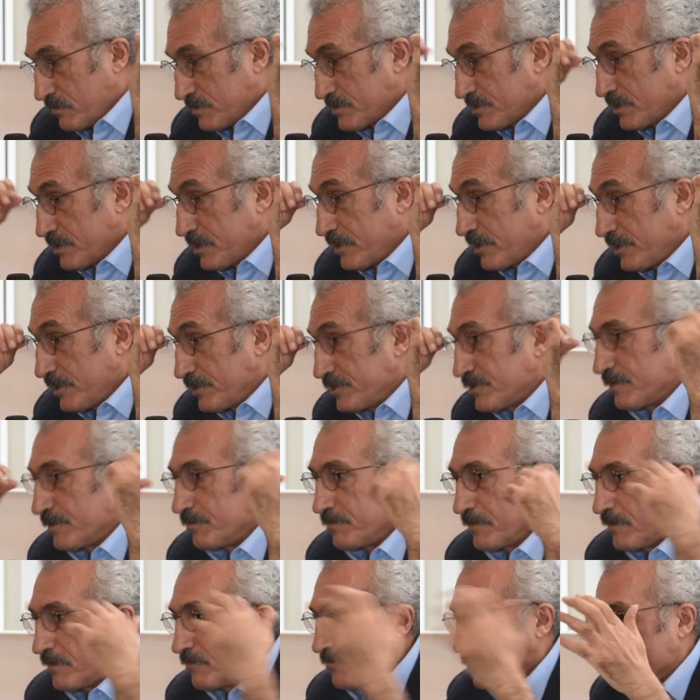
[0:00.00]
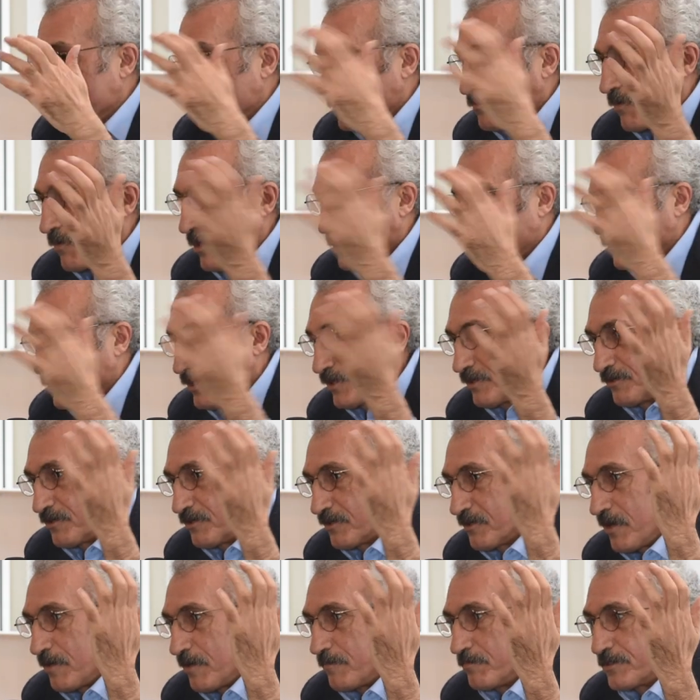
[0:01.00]
was in Egypt and was watching
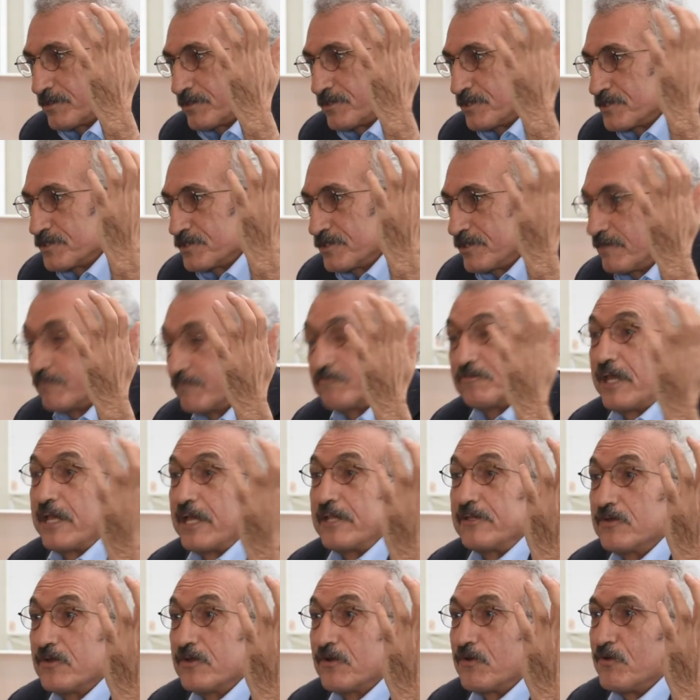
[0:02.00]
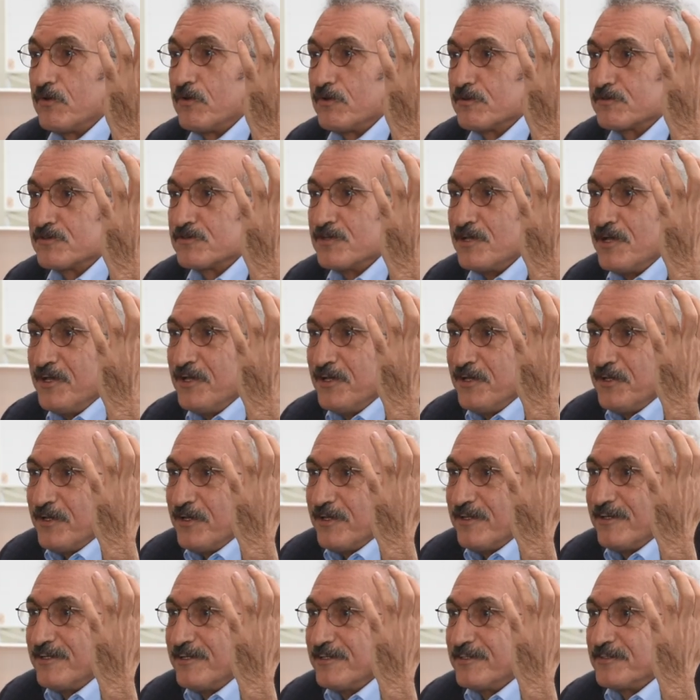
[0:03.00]
the competition of 10-year-olds,
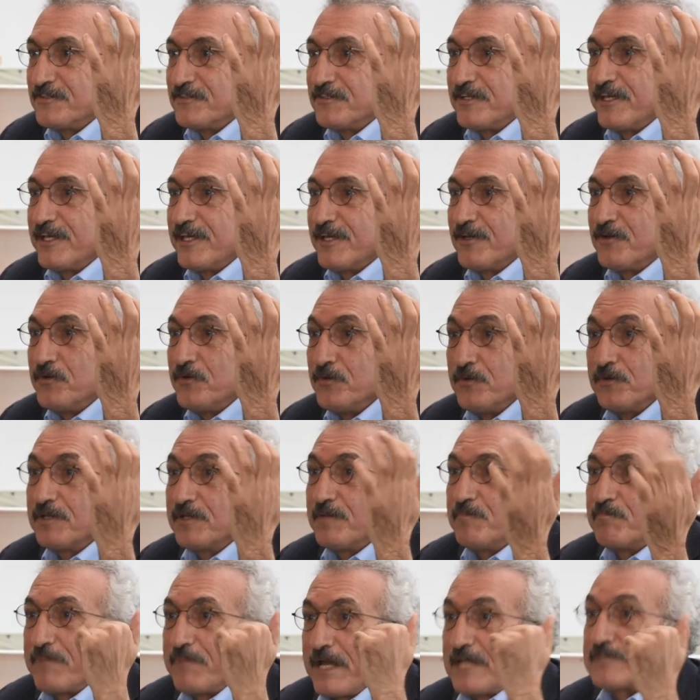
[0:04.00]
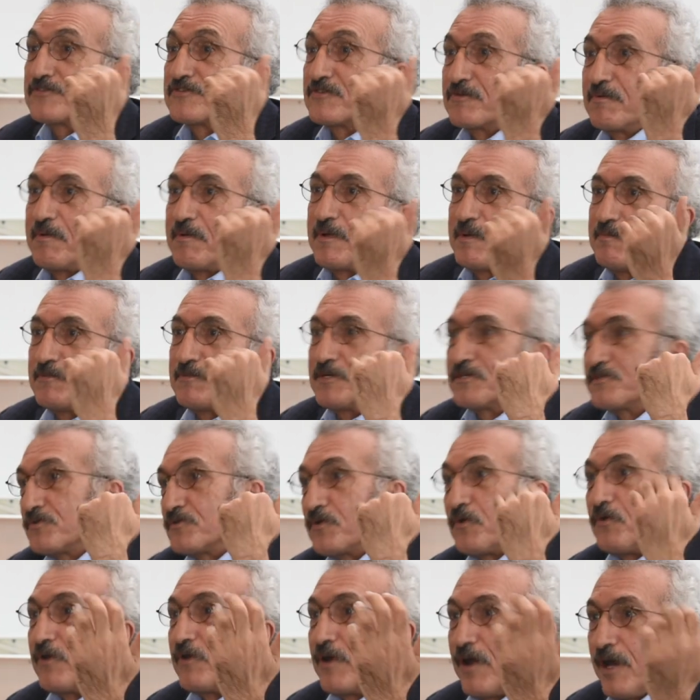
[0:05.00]
seeing who best remembers
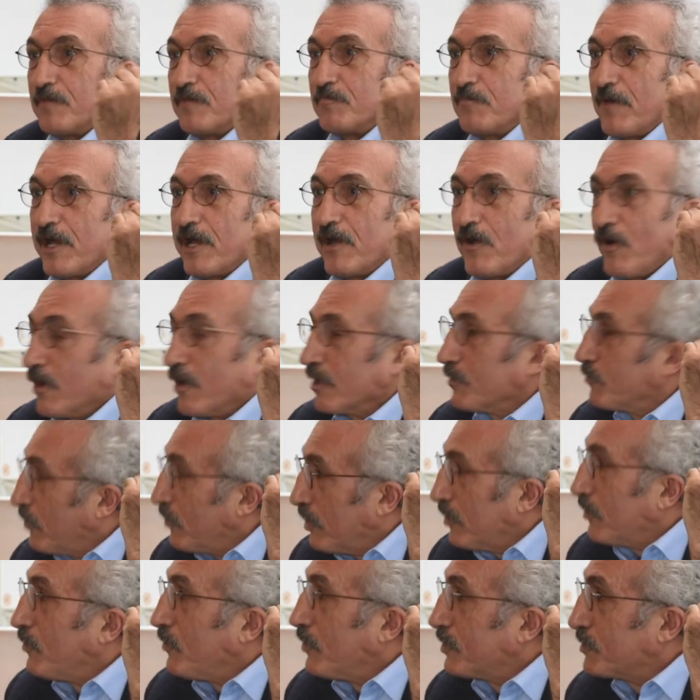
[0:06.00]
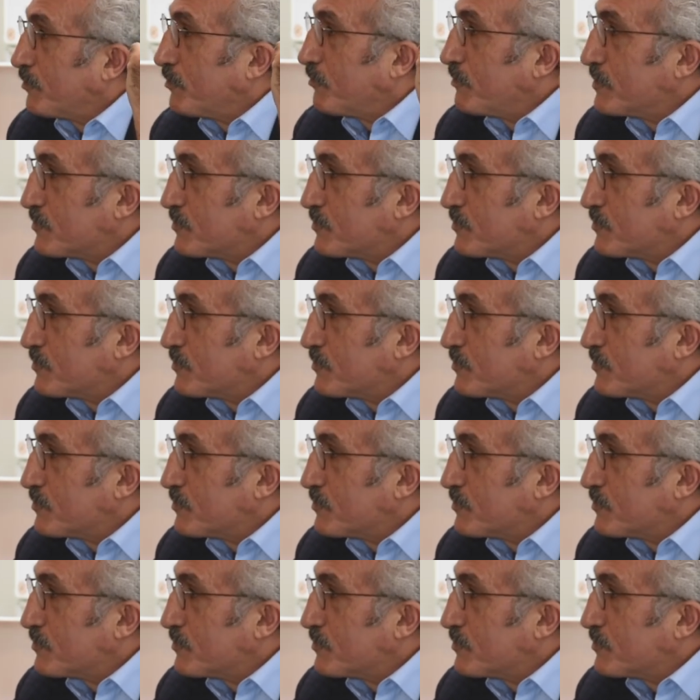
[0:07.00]
the Quran by heart. Well, Qutb